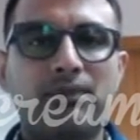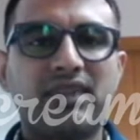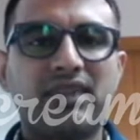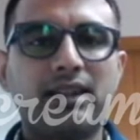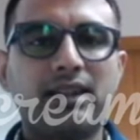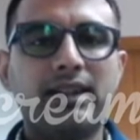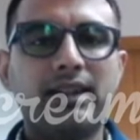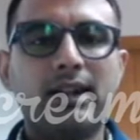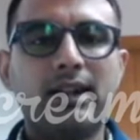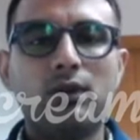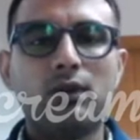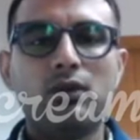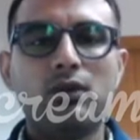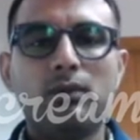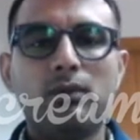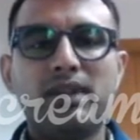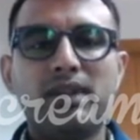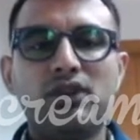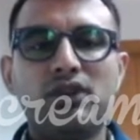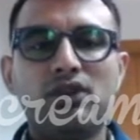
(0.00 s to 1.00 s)
they
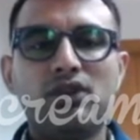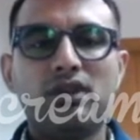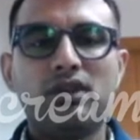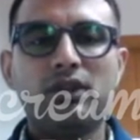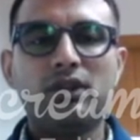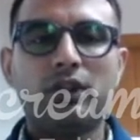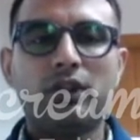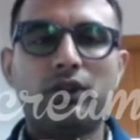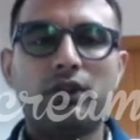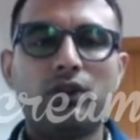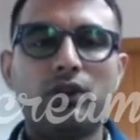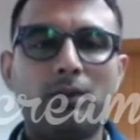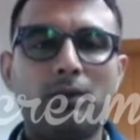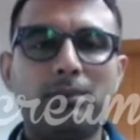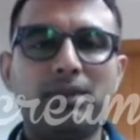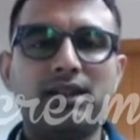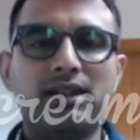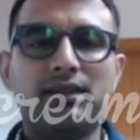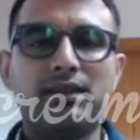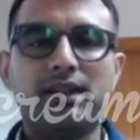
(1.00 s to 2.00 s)
also mentioned
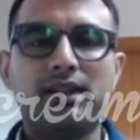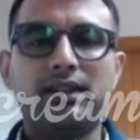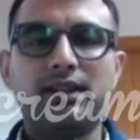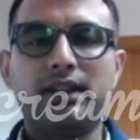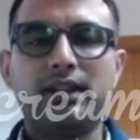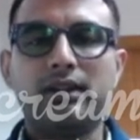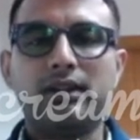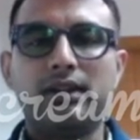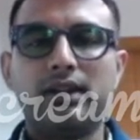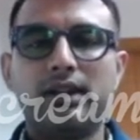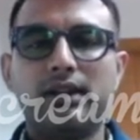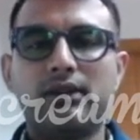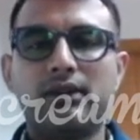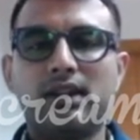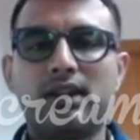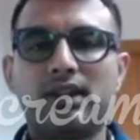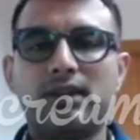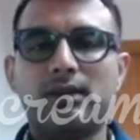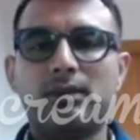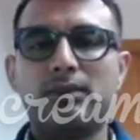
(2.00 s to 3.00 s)
topics, I think,
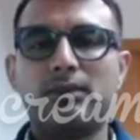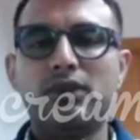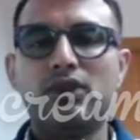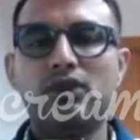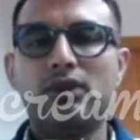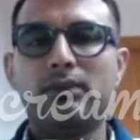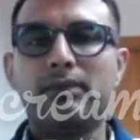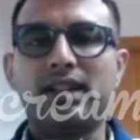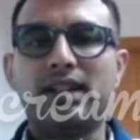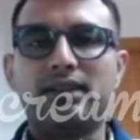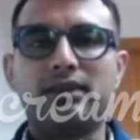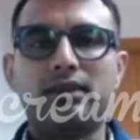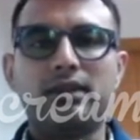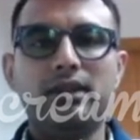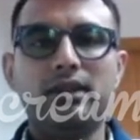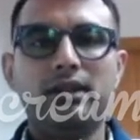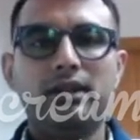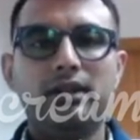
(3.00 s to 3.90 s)
transmission method.